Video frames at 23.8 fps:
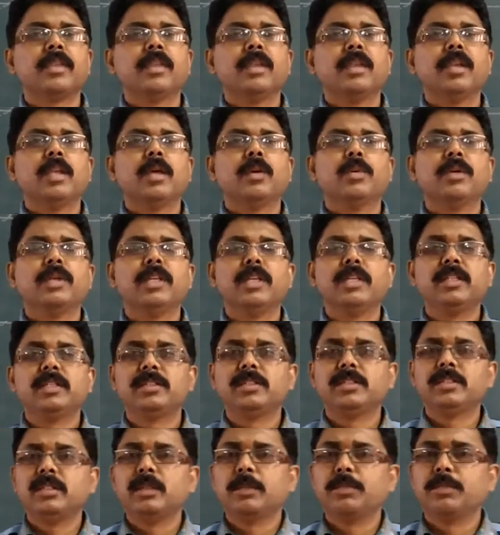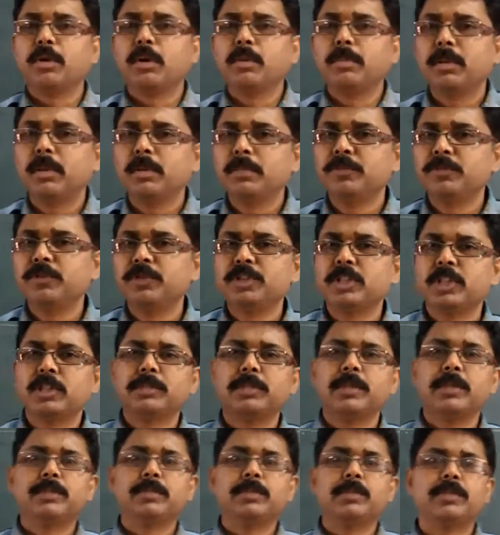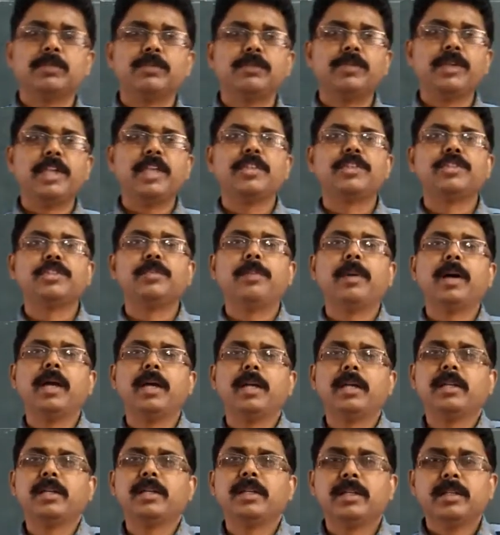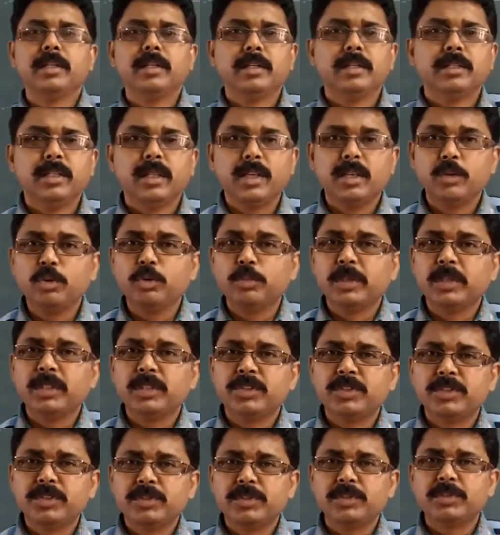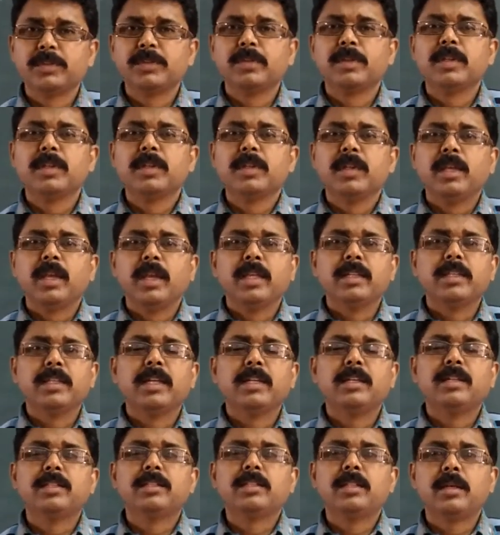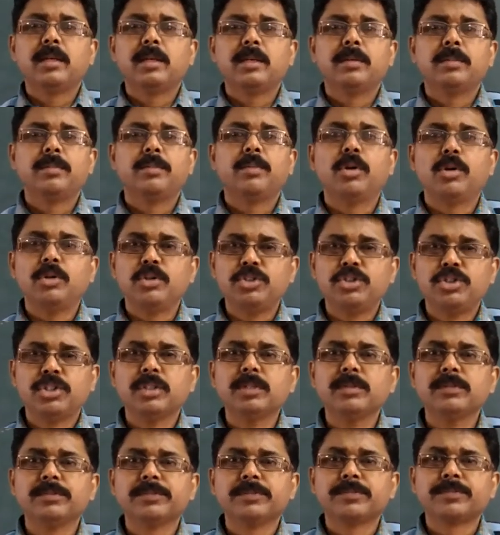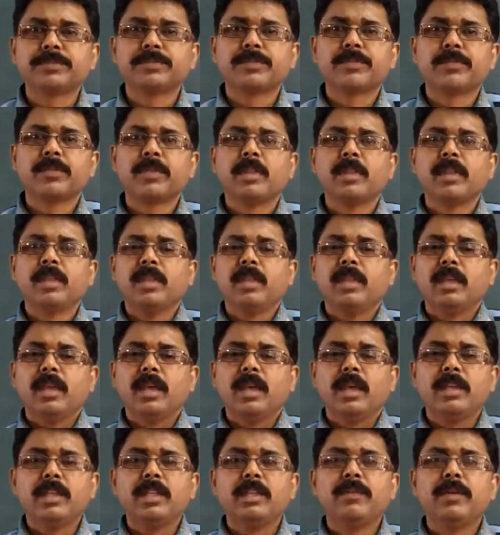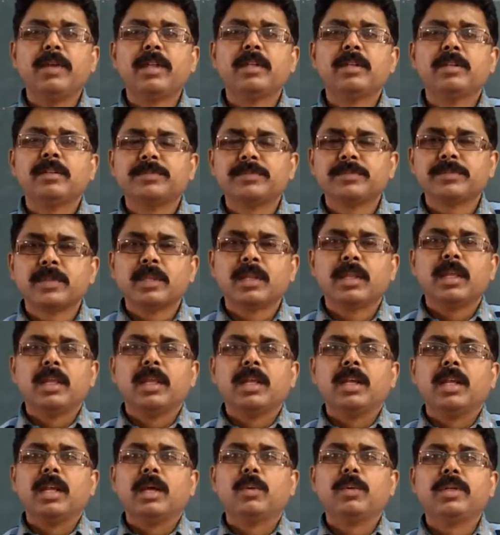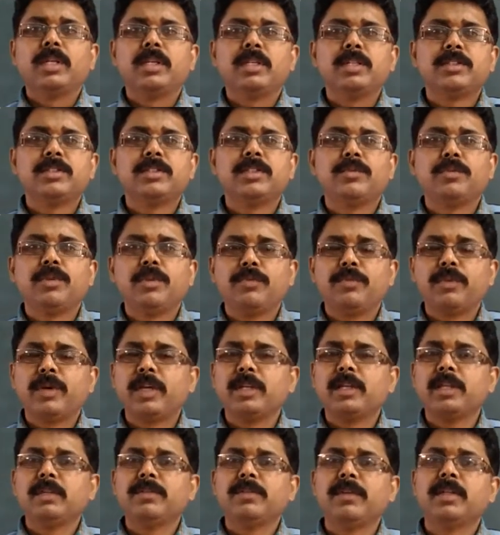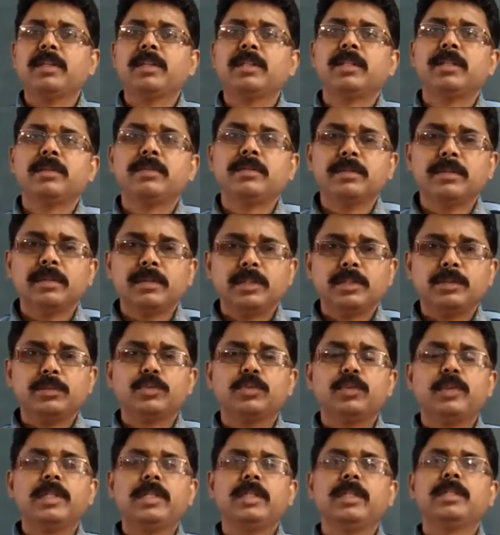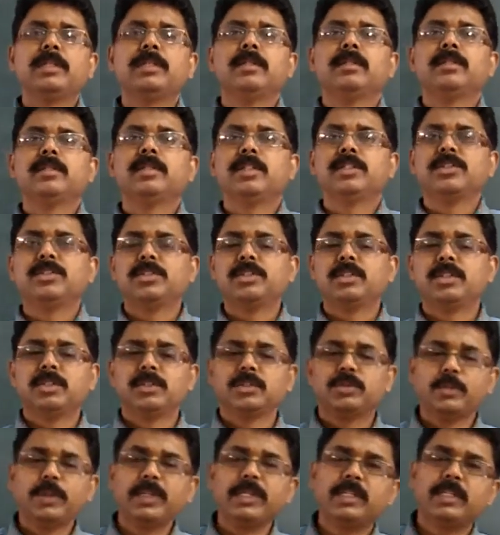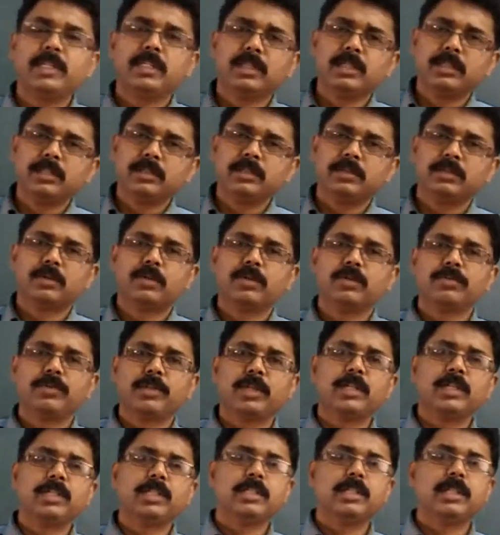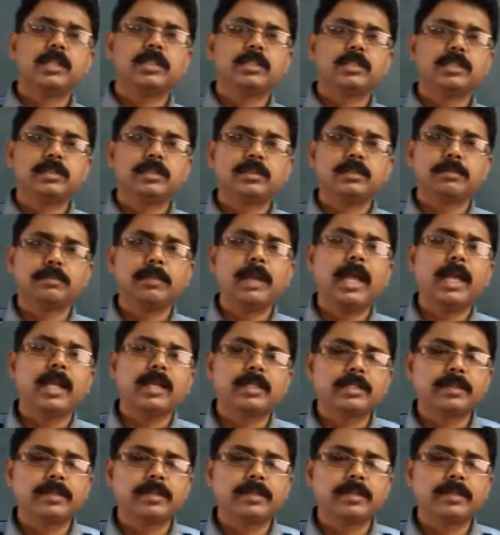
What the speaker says: nowadays, the problem which are being faced by the humans, and that is the pollution. And even nowadays, if you find even usually just 20 or 30 years back,